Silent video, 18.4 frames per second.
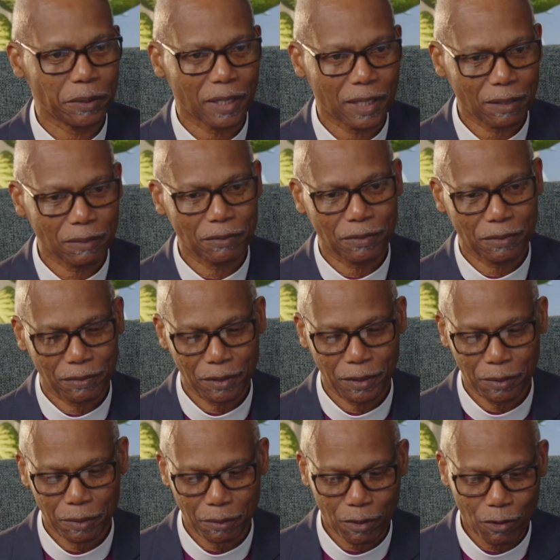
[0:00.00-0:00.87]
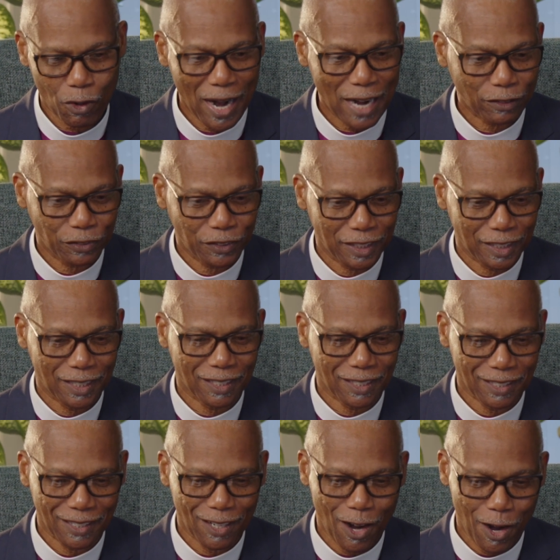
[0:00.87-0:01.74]
have, crafted
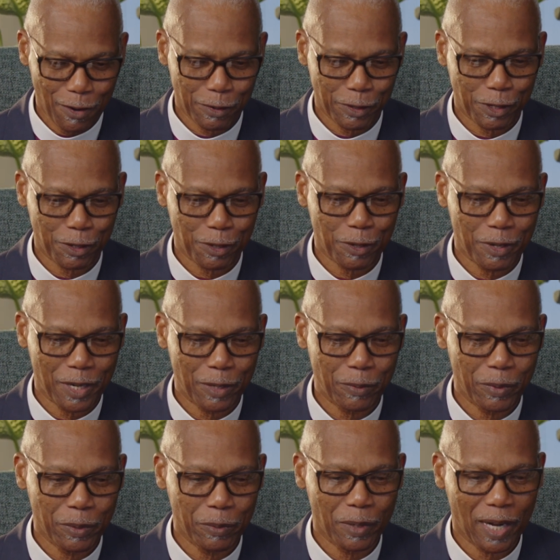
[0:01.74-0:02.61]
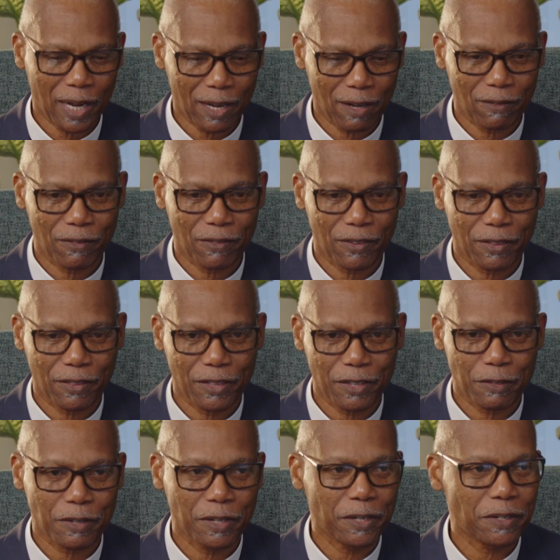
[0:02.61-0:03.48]
out so that we will have
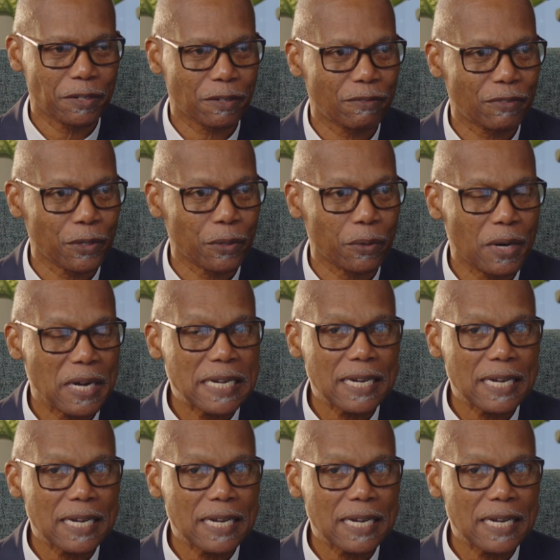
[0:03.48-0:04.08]
this interview.